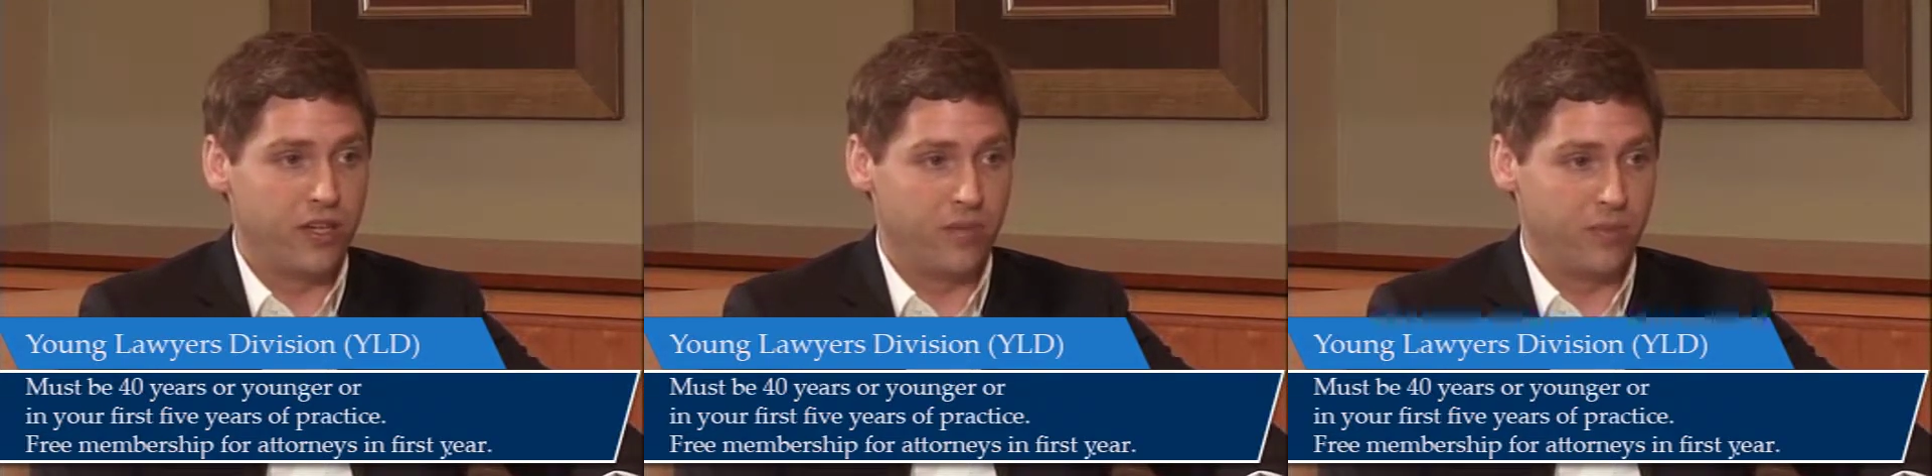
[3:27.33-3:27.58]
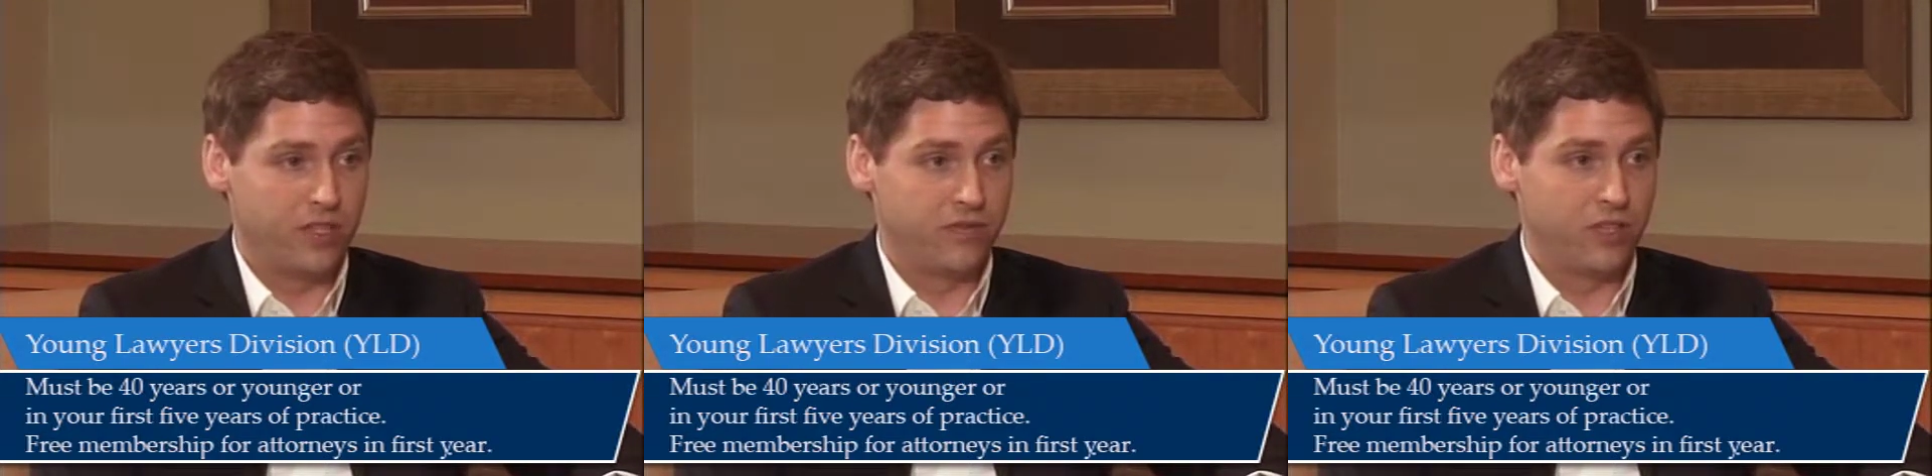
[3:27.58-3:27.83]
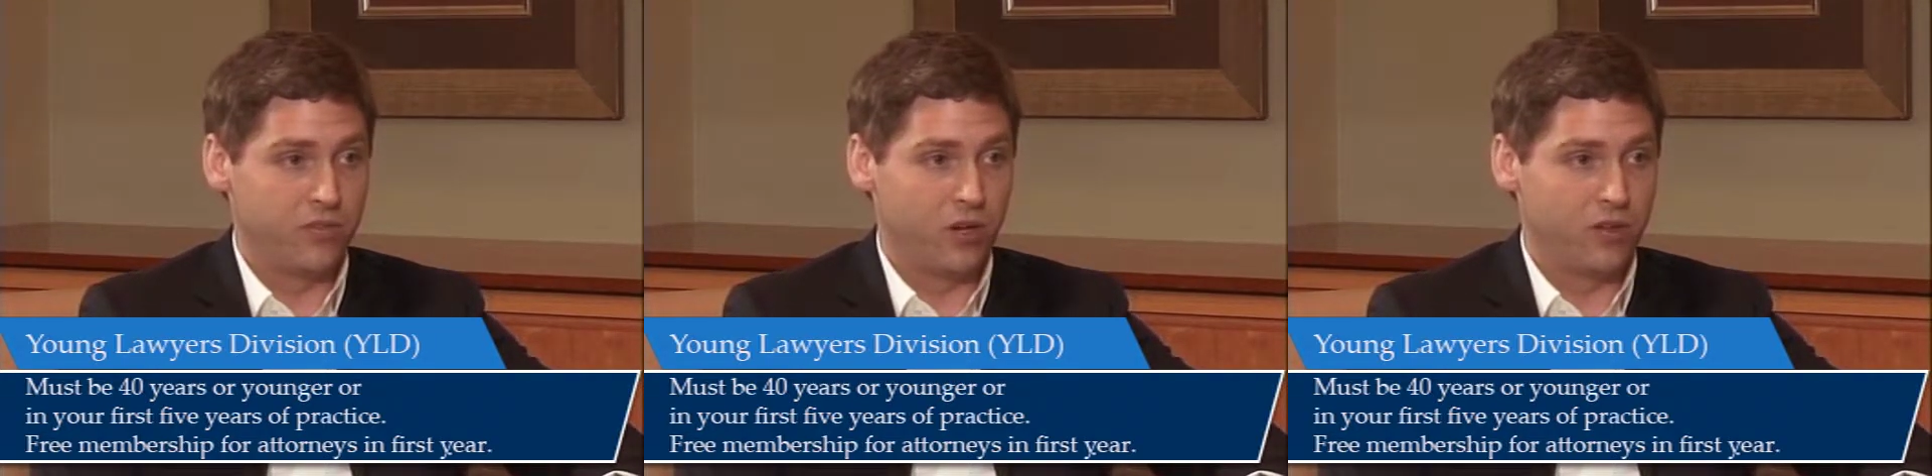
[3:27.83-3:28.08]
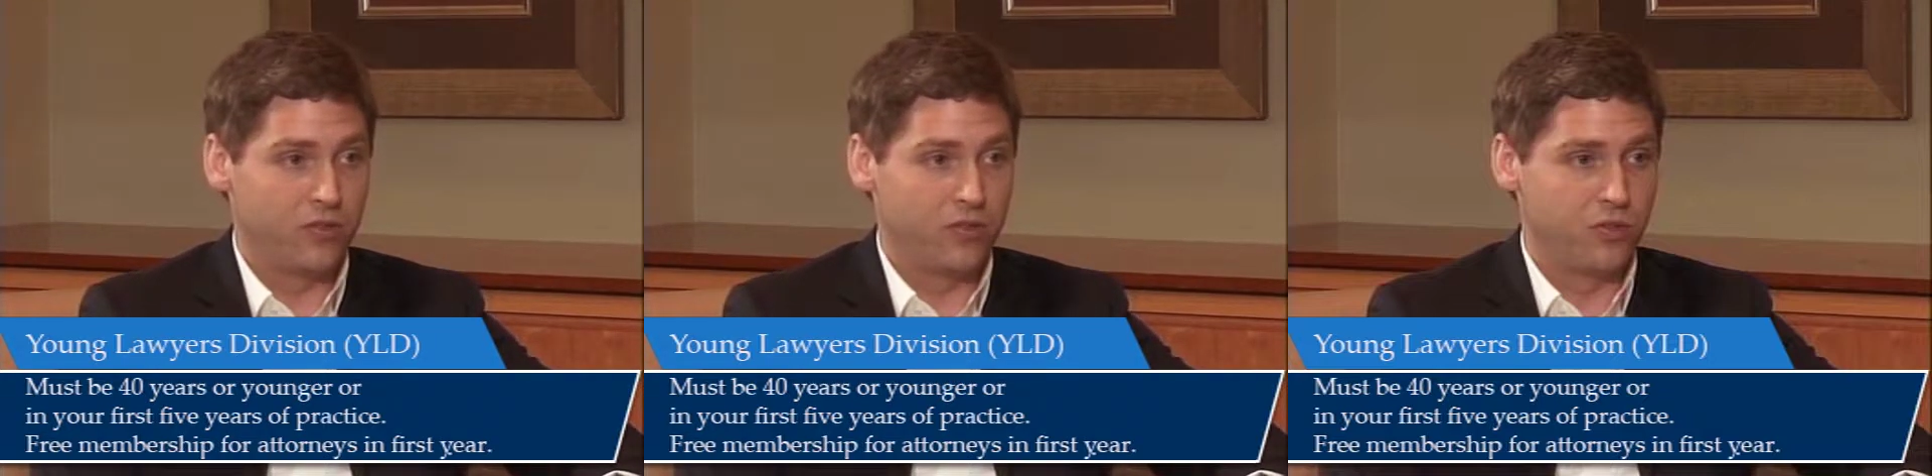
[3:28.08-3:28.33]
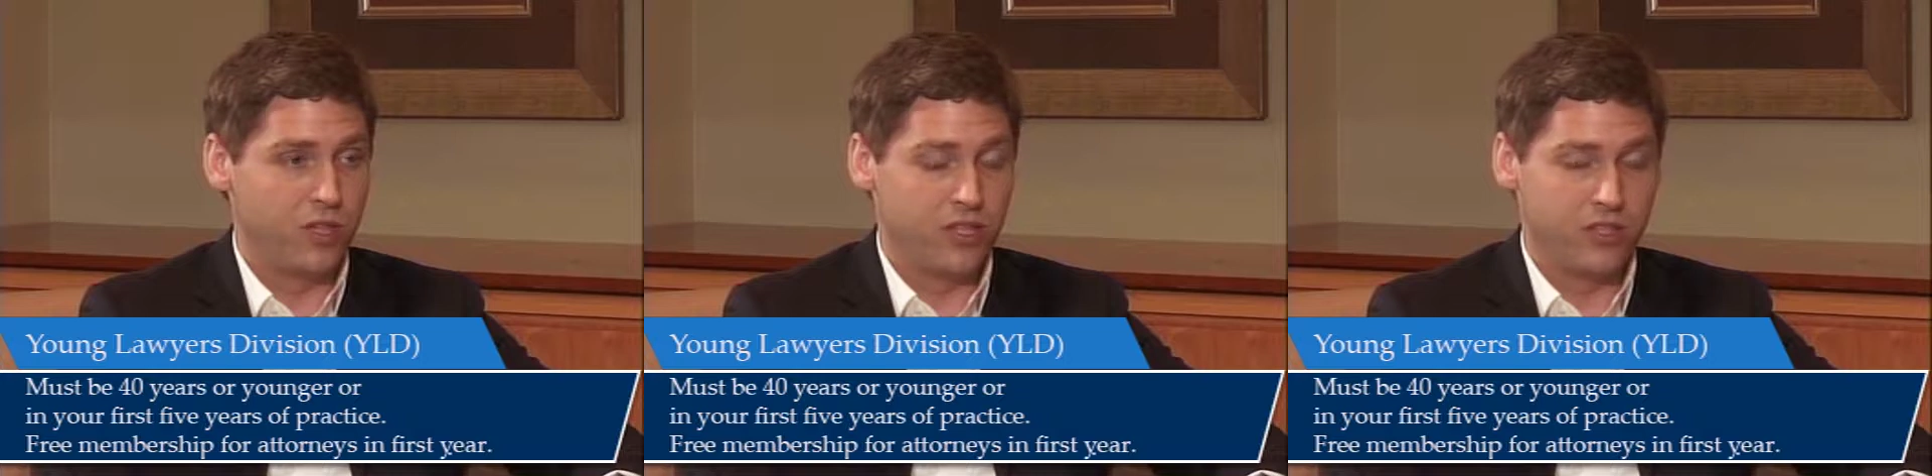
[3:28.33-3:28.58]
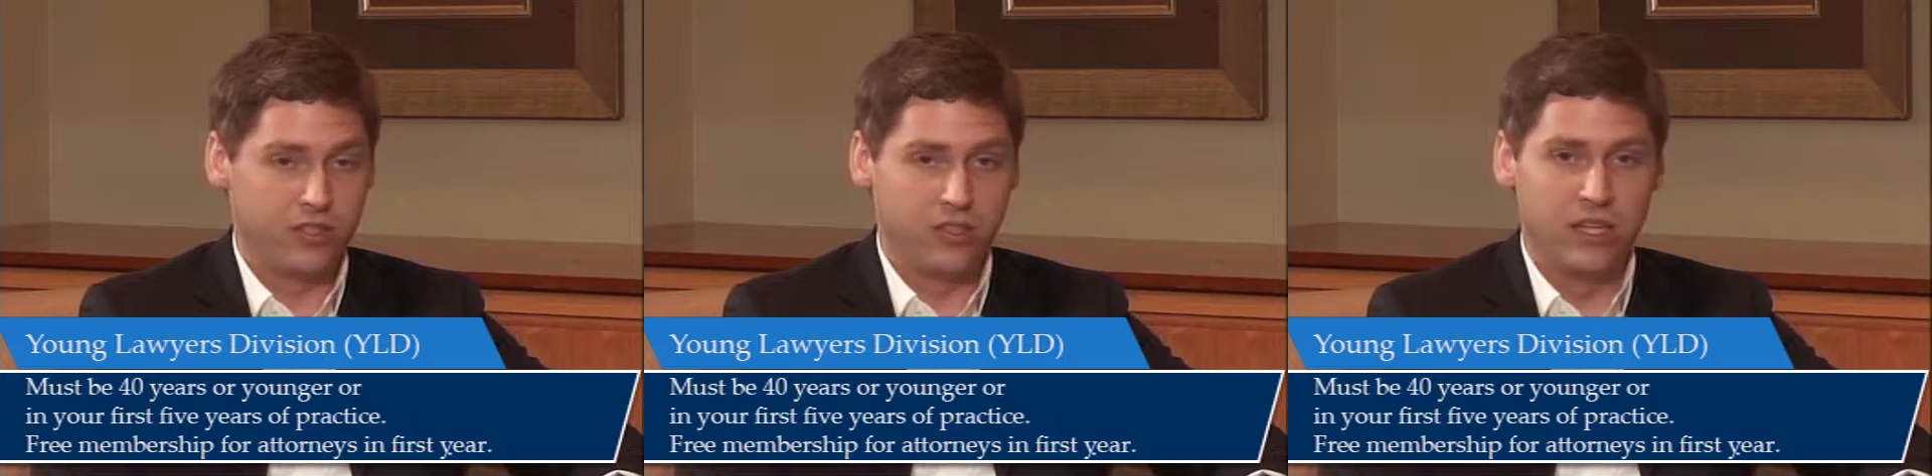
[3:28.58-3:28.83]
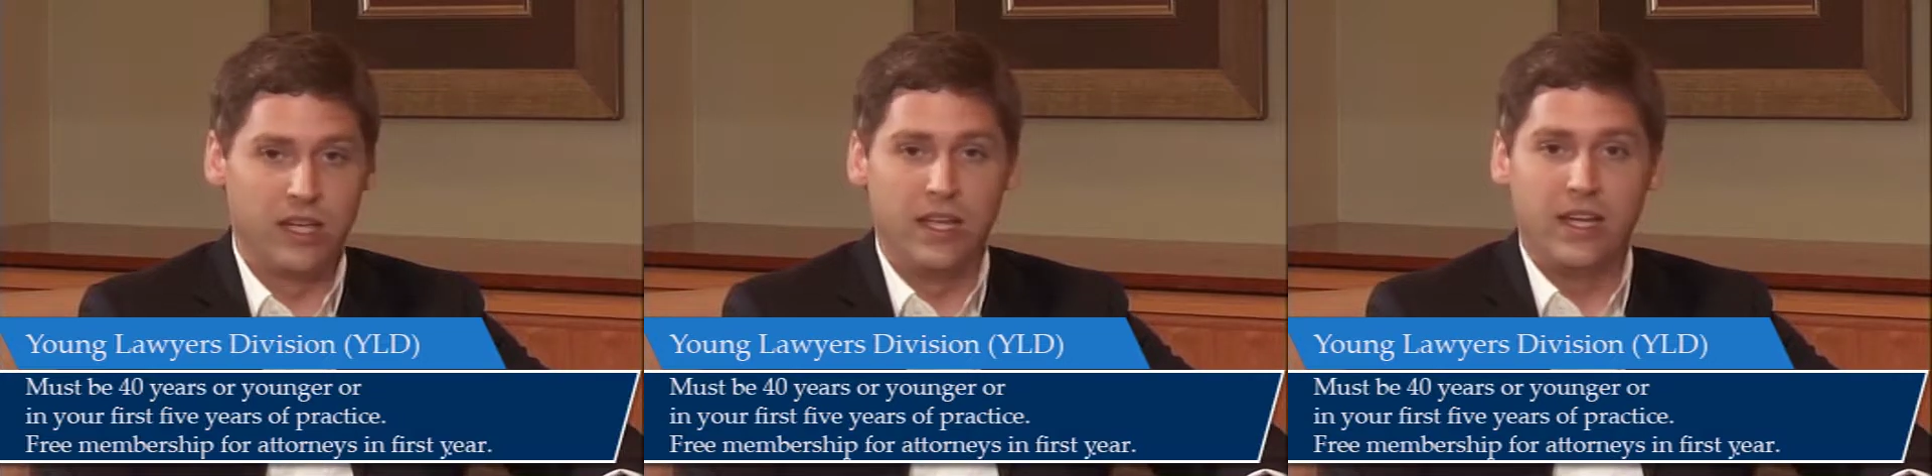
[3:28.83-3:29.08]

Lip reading: in the Pennsylvania Bar Association,